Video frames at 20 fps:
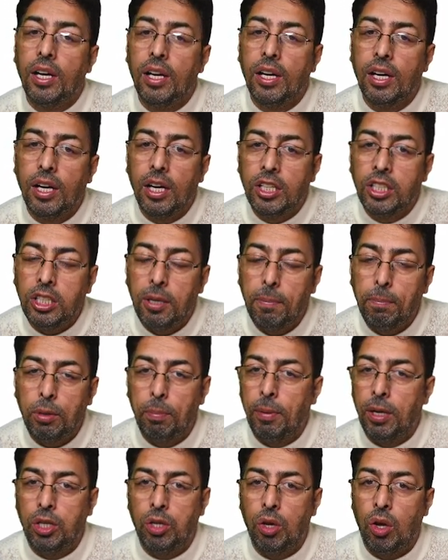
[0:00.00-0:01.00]

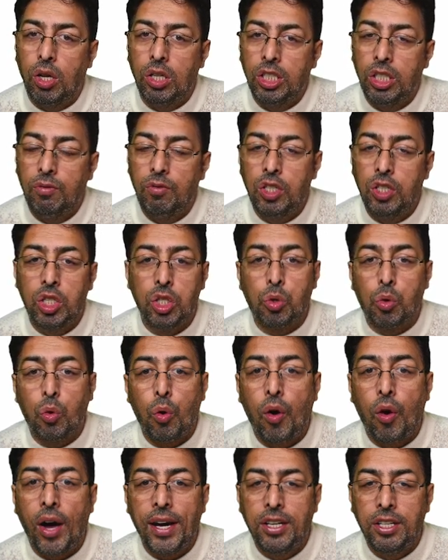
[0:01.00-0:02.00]
symptomatology which is
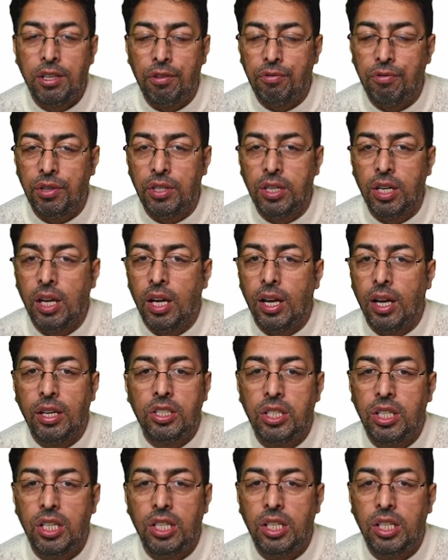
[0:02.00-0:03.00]
quite different
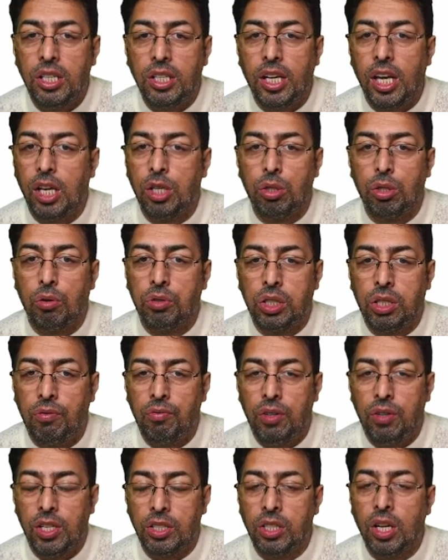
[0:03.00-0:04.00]
seen in case of
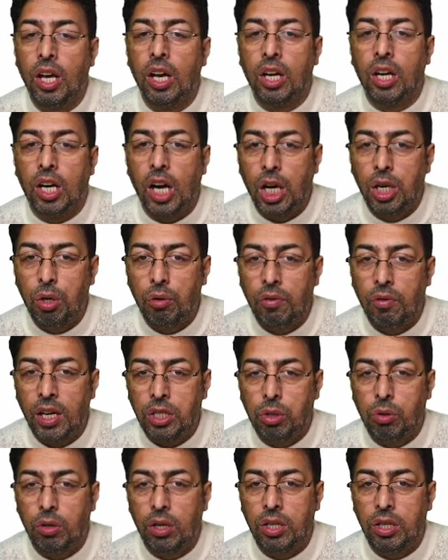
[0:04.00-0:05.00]
syphilis,
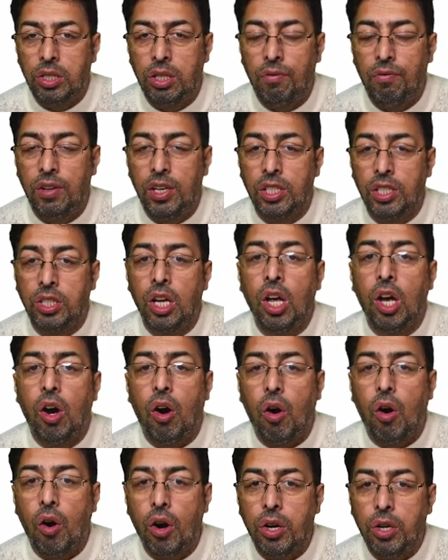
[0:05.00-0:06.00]
cardiovascular syphilis
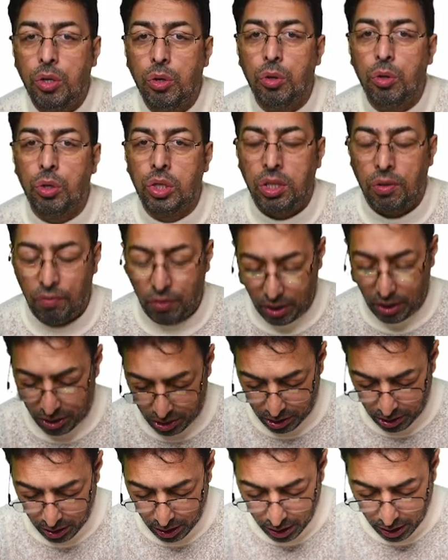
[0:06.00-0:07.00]
or neurosyphilis.
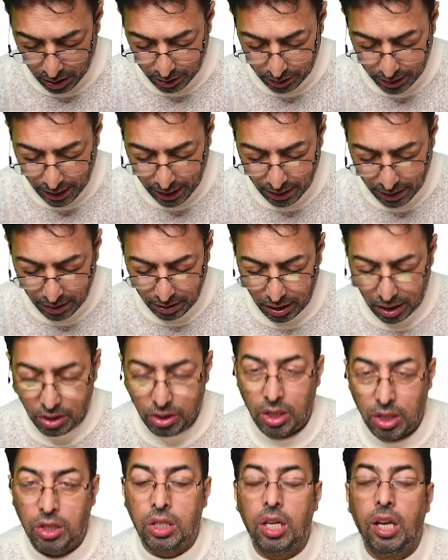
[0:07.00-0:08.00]
Then there is a
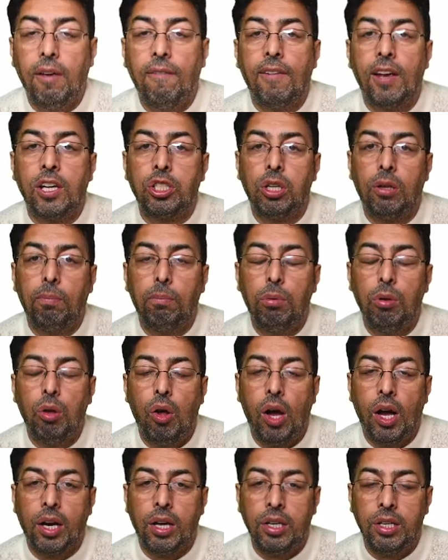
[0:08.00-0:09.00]
three-vessel
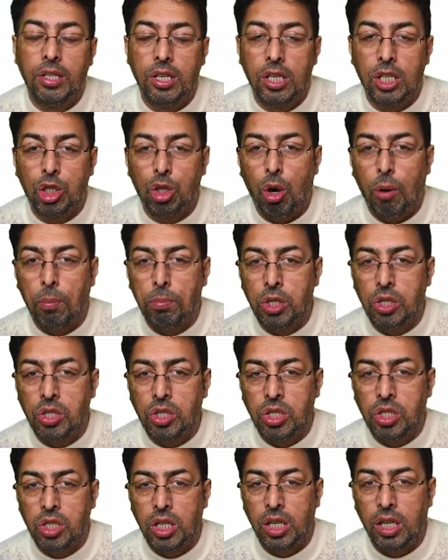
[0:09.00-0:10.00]
block written as option
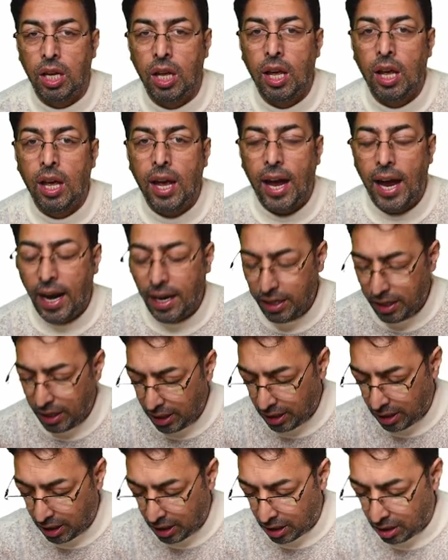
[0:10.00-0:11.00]
C. And in
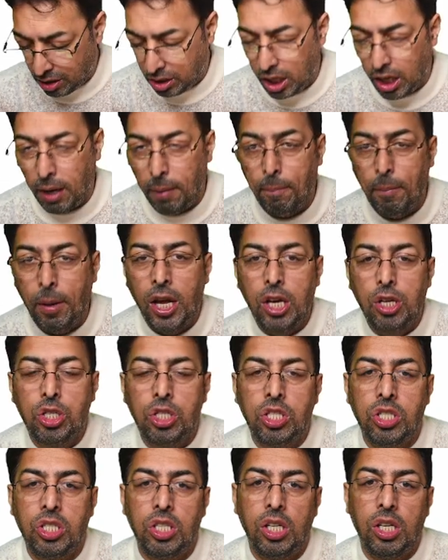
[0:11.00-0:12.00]
here the image
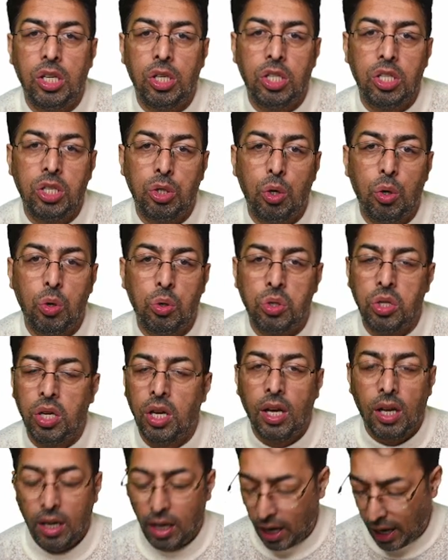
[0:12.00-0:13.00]
shows,
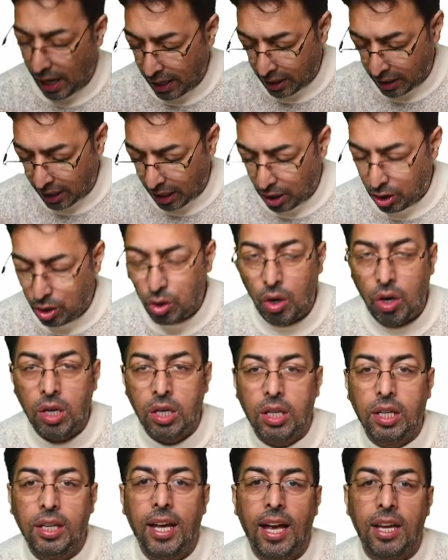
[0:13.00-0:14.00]
I cannot
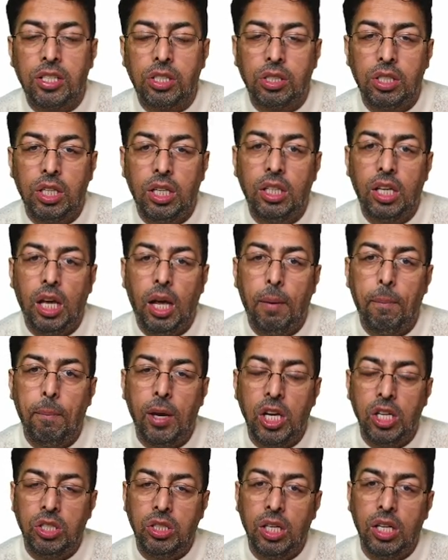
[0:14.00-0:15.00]
guess in the image
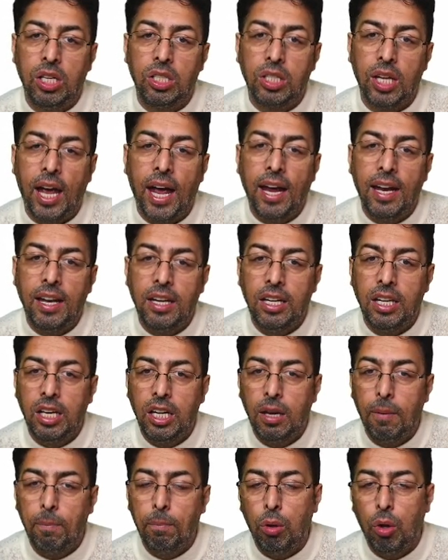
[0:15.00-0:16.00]
there is any
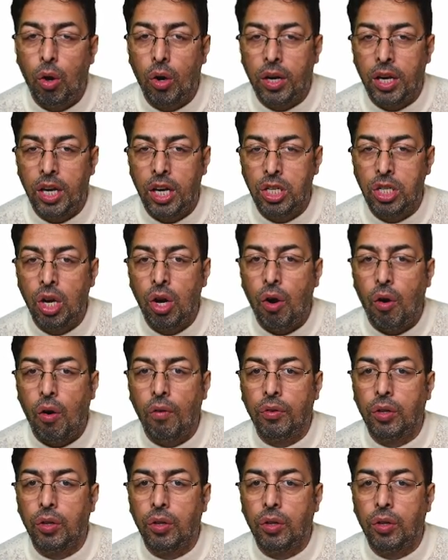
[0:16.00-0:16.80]
blockage of the